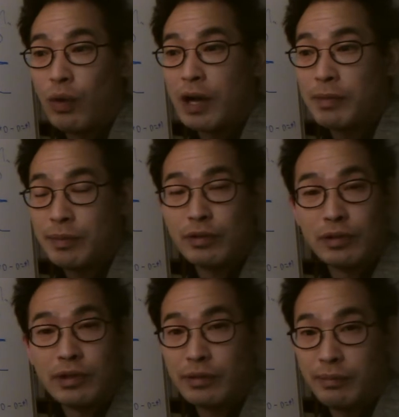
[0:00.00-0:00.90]
white
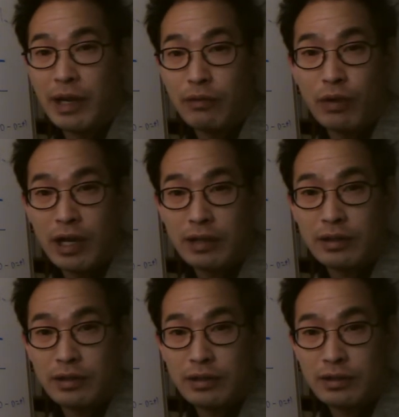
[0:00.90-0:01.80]
people marry
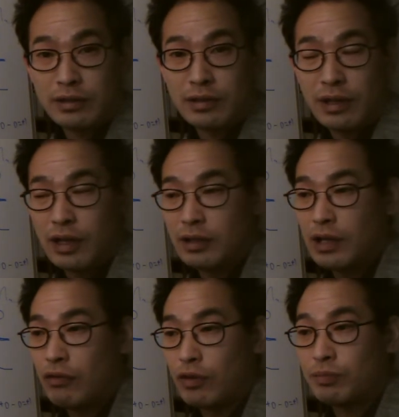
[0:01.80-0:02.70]
whites and
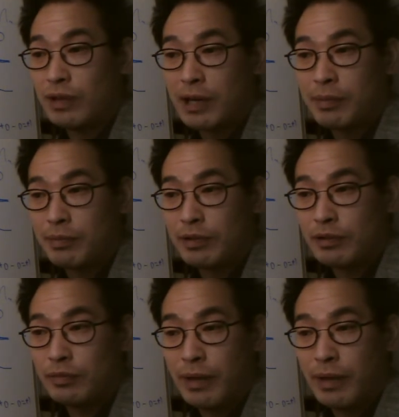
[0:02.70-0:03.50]
I want black people